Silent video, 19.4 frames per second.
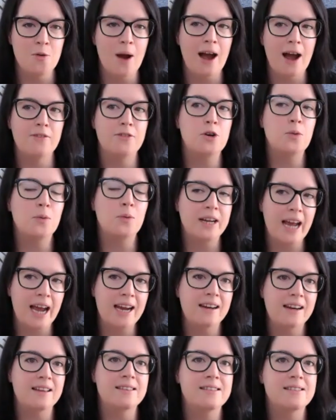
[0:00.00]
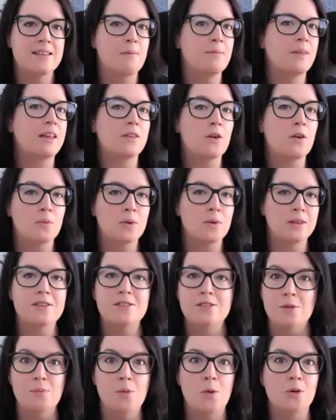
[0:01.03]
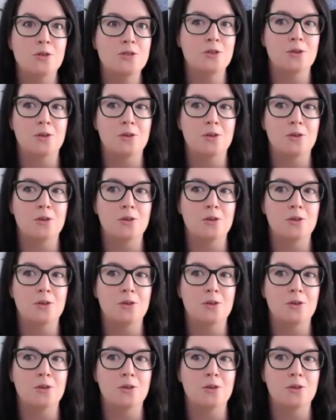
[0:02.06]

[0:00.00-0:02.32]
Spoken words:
have created something that really supports